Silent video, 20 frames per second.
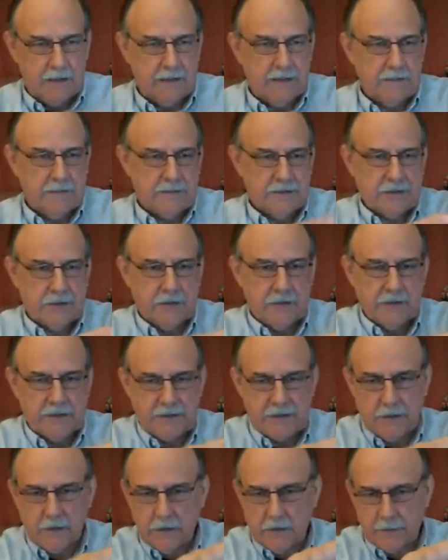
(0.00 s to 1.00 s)
So the
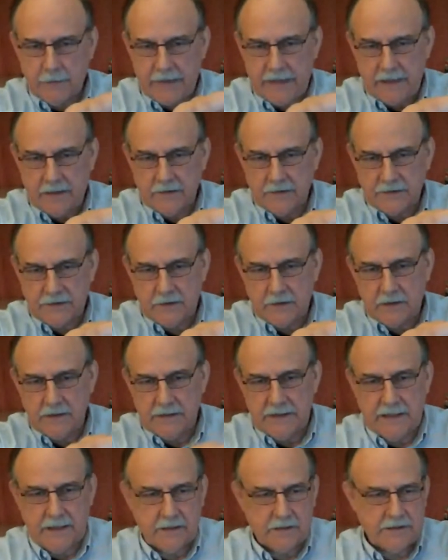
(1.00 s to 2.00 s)
solar panels are on
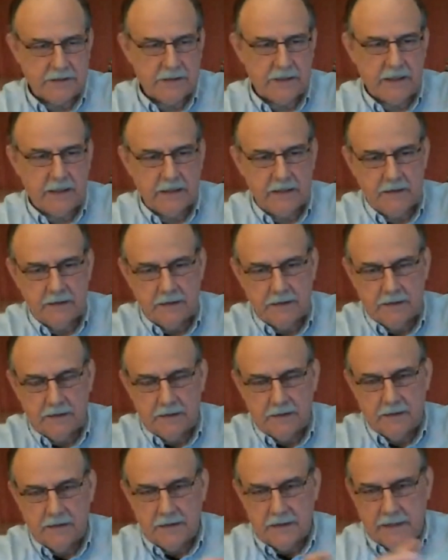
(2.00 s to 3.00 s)
the outside.
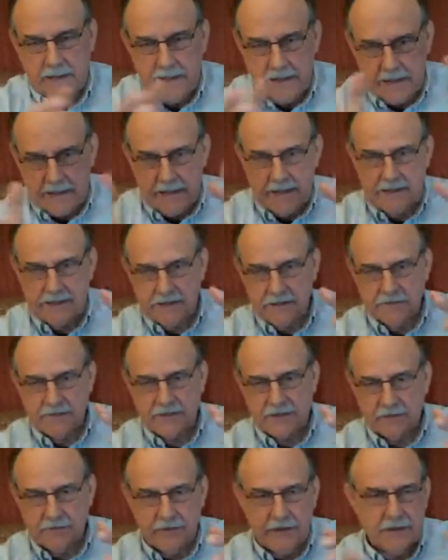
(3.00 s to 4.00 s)
In case of
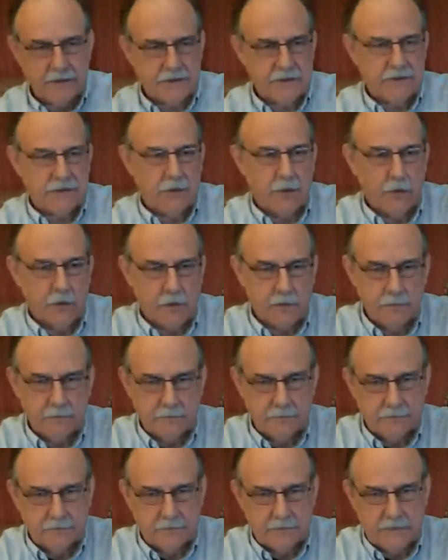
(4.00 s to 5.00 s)
severe storm,
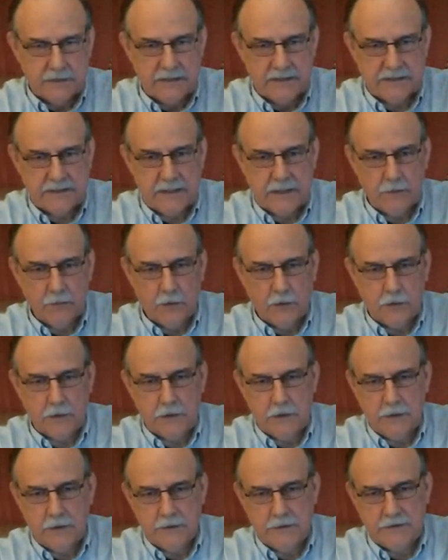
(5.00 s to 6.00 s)
this thing will
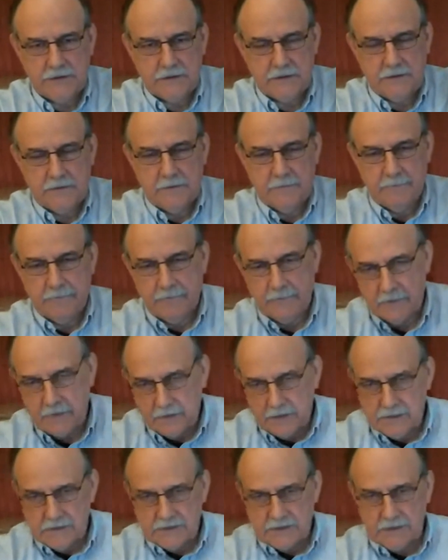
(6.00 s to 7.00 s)
close.
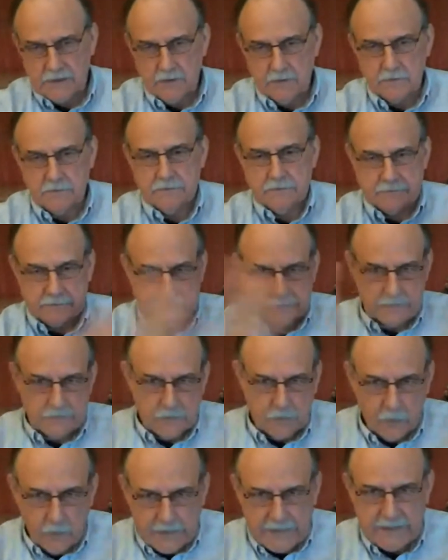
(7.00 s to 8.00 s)
So
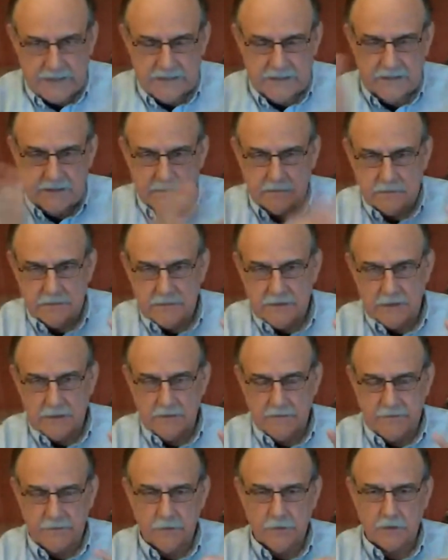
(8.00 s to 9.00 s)
waits,
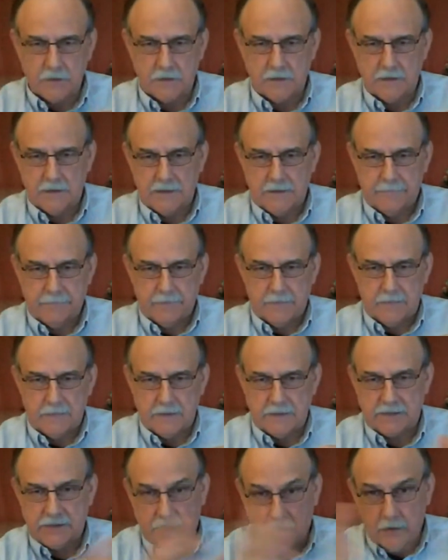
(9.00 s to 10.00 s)
for the
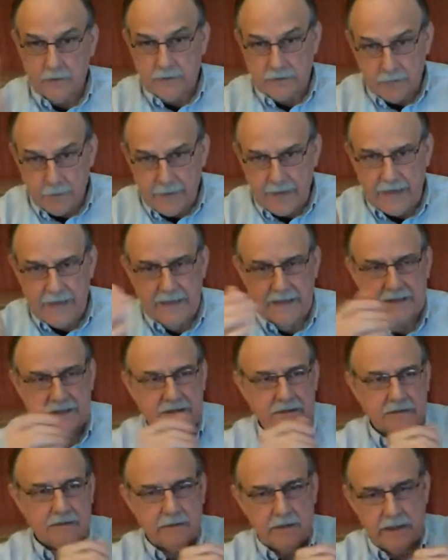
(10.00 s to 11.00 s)
storm to pass,
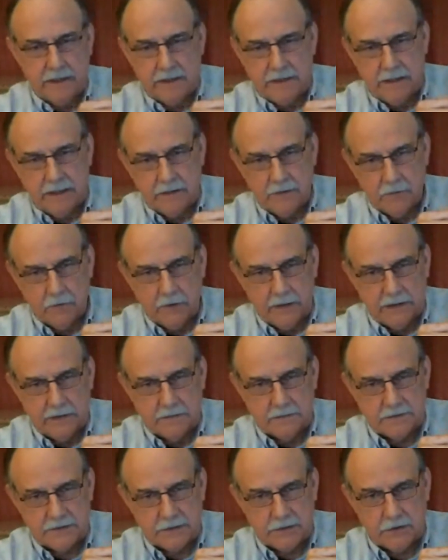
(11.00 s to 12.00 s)
and then when
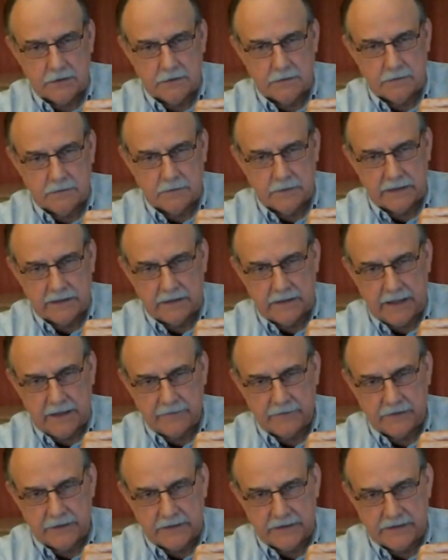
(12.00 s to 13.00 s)

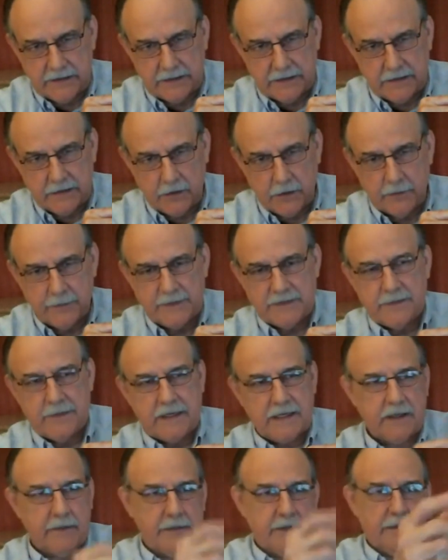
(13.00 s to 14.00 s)
after it's done, it opens back
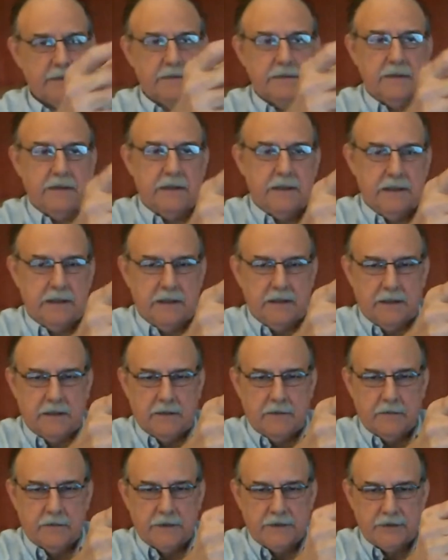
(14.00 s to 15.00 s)
up and
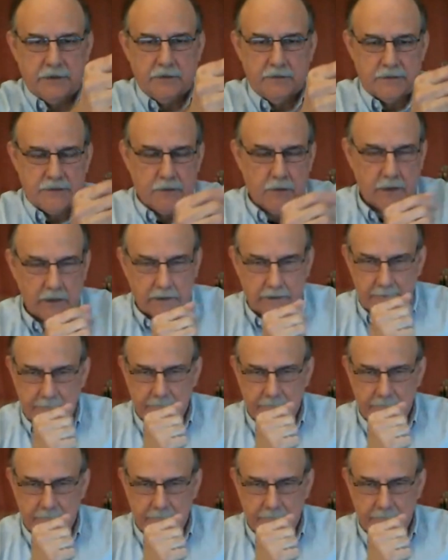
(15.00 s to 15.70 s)
resumes work.